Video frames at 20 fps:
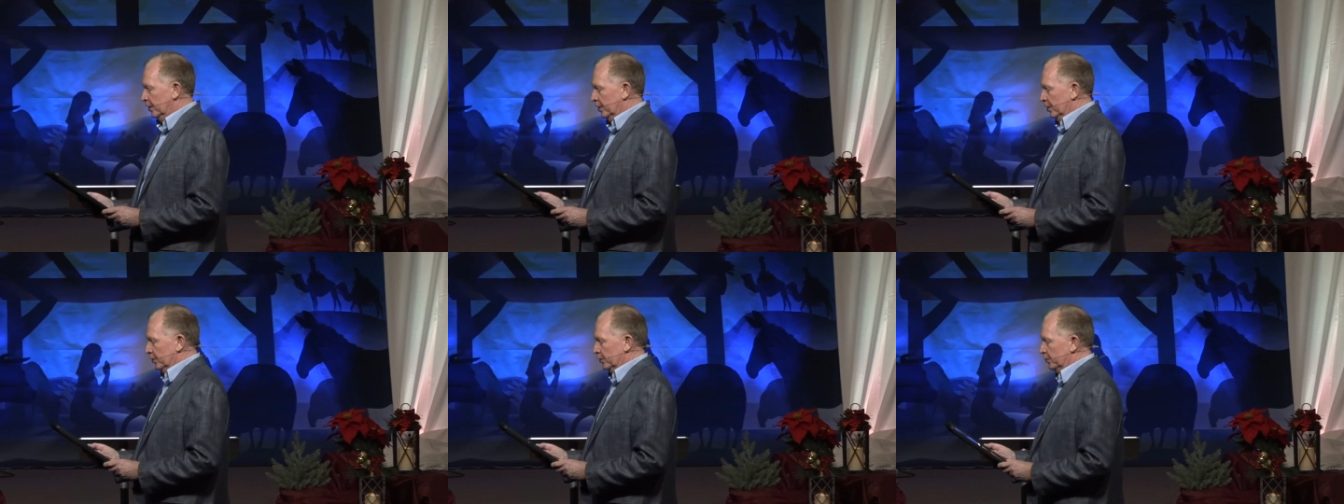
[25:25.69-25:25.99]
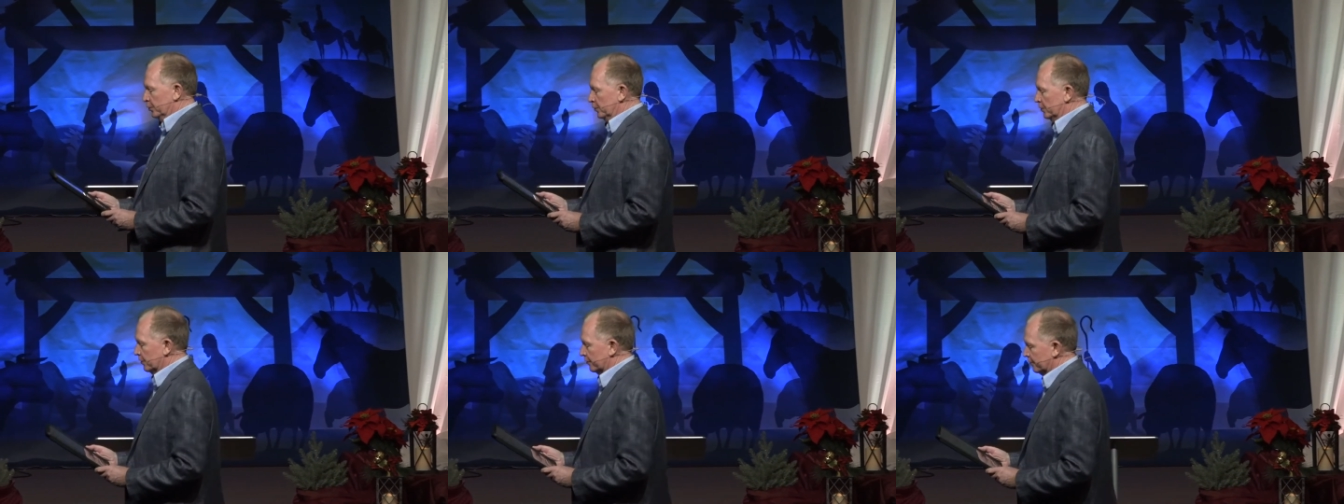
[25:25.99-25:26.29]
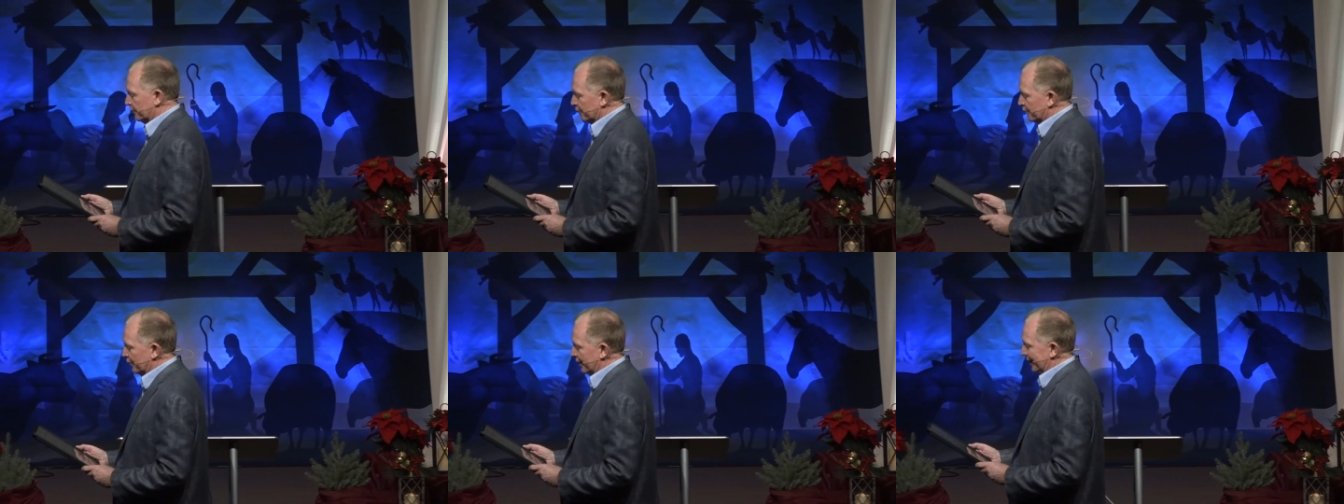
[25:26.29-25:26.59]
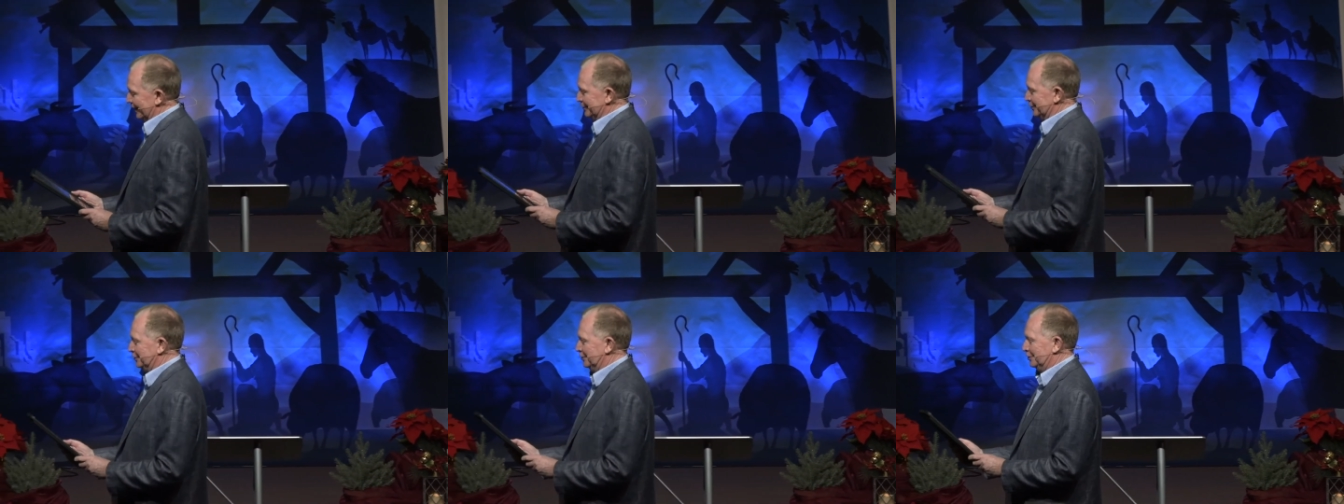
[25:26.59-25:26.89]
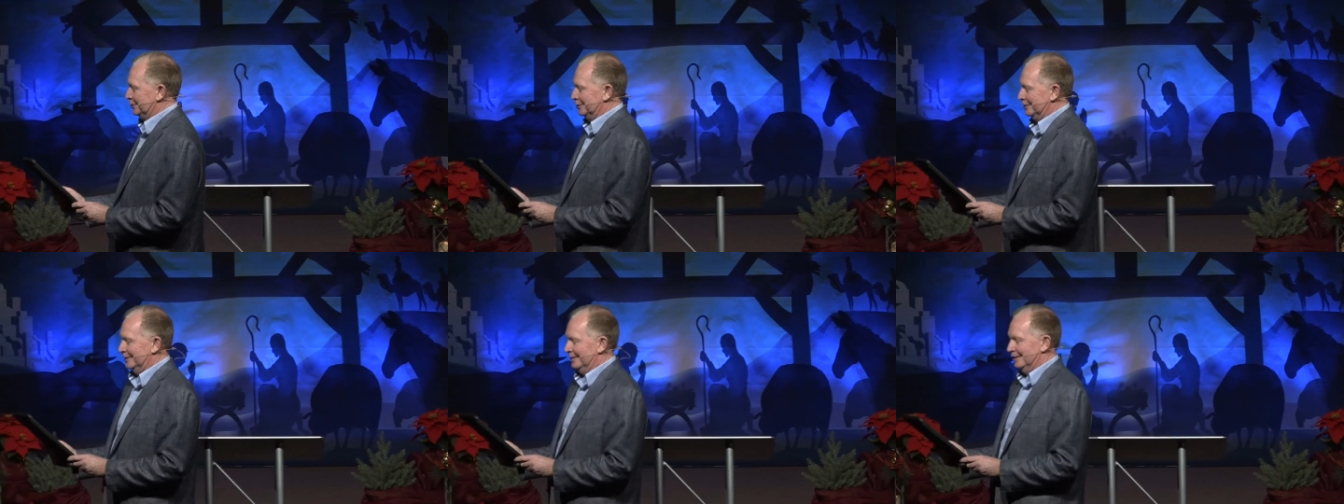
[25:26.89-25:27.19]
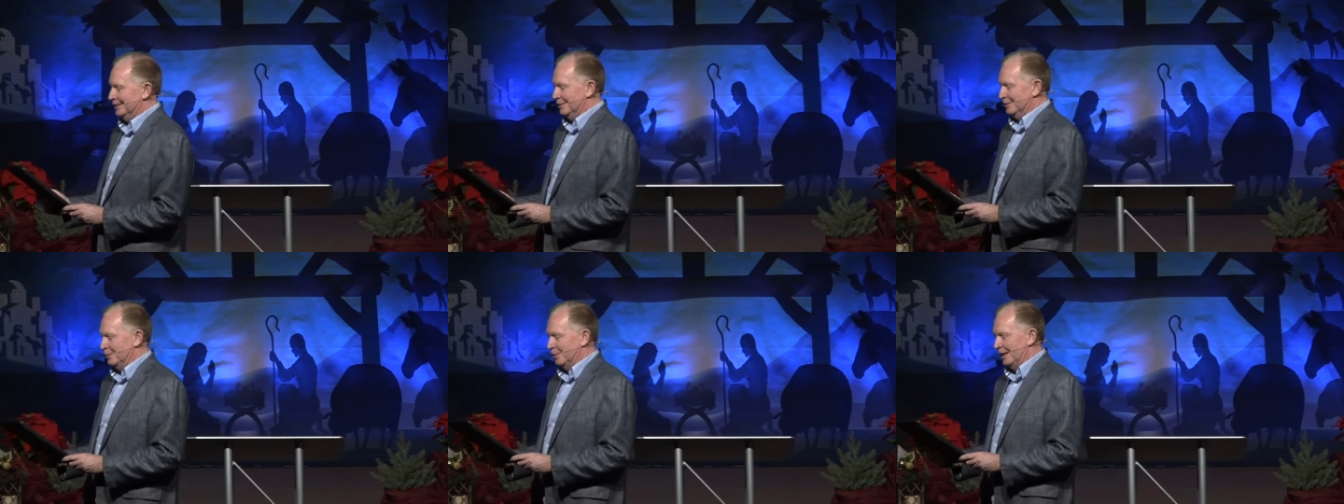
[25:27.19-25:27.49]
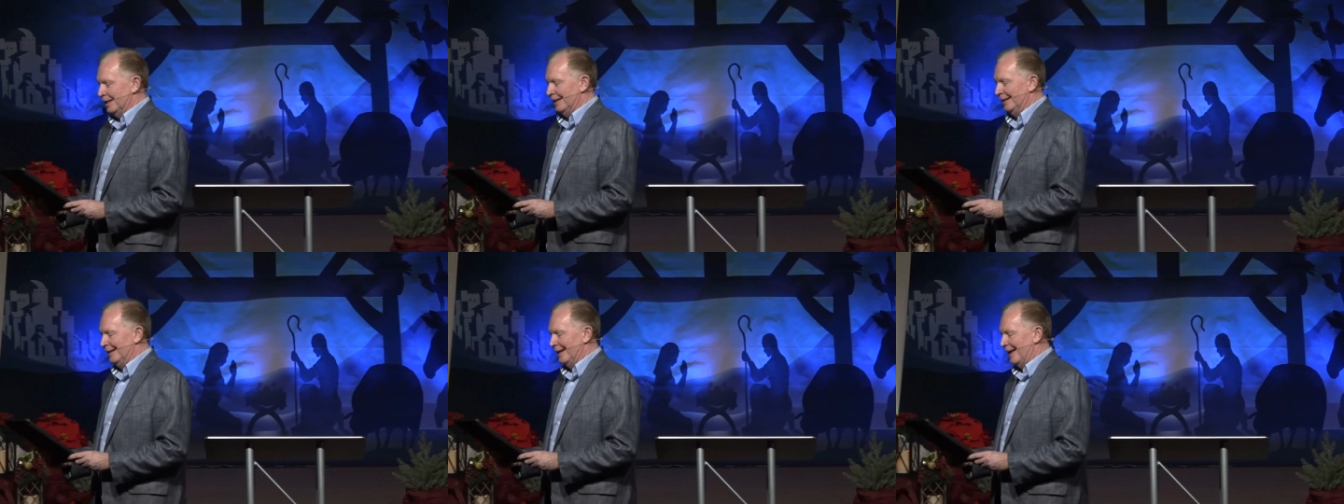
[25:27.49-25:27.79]
through the French
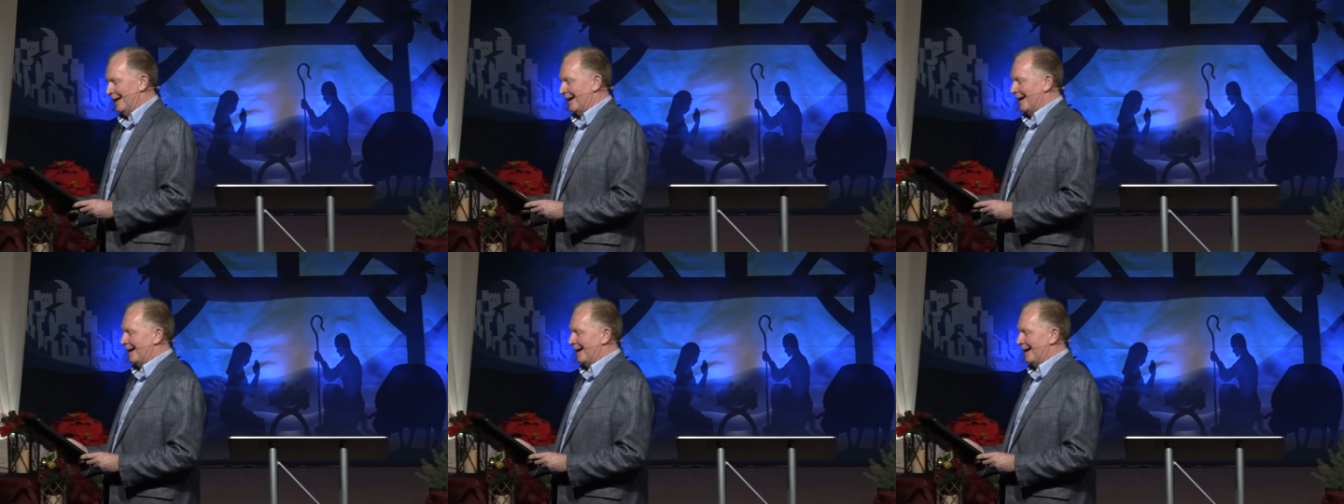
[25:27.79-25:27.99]
when